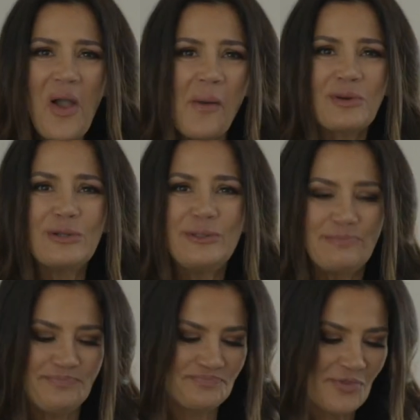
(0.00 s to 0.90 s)
I'm good.
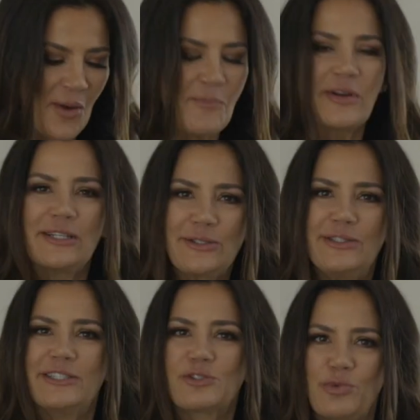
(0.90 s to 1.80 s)
I'm really
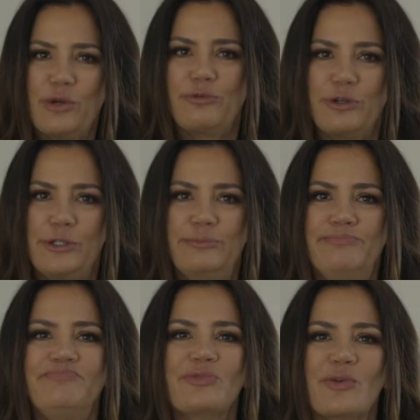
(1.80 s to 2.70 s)
good. That's real food.
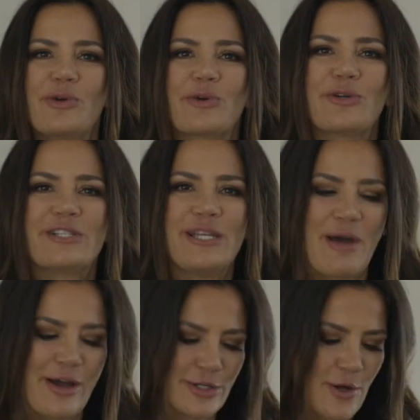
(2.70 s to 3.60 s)
Real Krissy
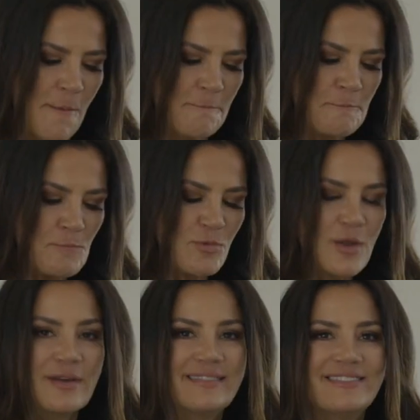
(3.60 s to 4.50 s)
Marsh.
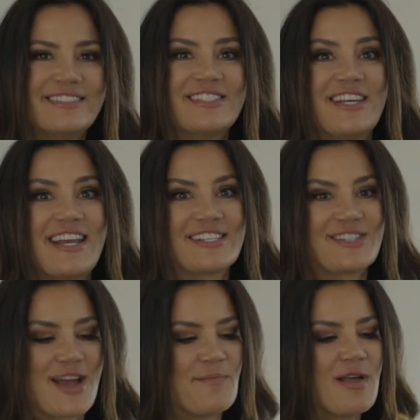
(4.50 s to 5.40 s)
See you next
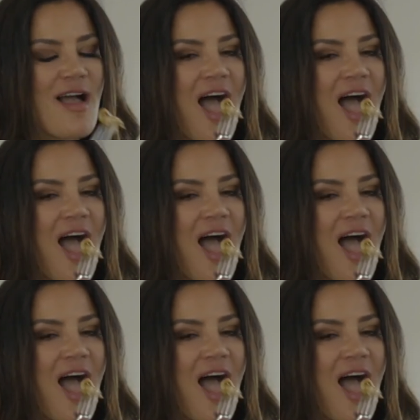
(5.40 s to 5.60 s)
time.